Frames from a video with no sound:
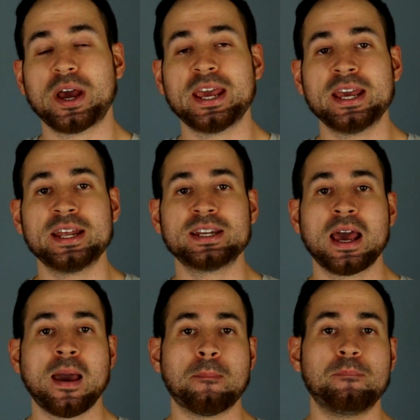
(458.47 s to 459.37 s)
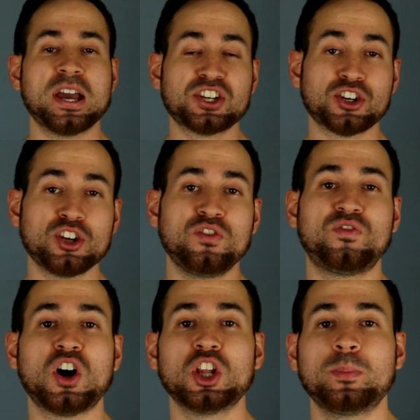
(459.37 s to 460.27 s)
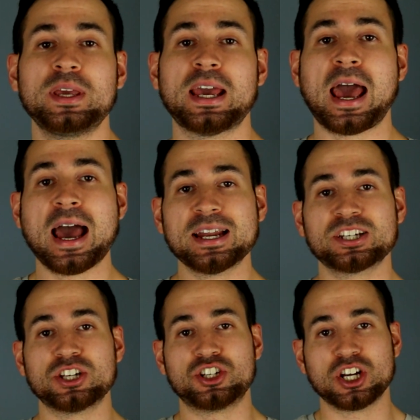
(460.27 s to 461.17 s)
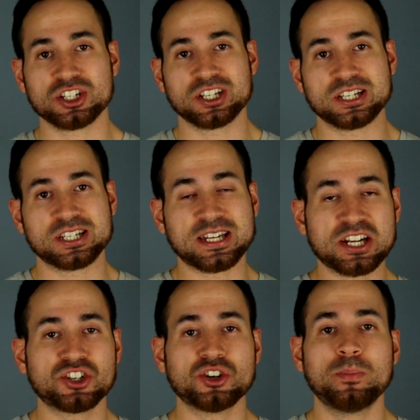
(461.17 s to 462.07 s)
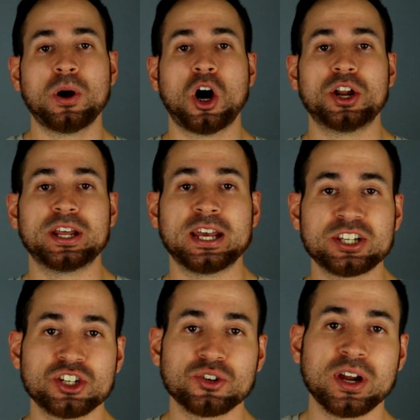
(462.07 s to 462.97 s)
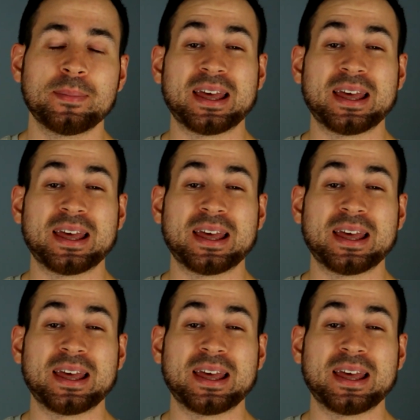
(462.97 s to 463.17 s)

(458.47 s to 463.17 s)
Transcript: and make sure you follow me at Justin Stenstrom on Instagram.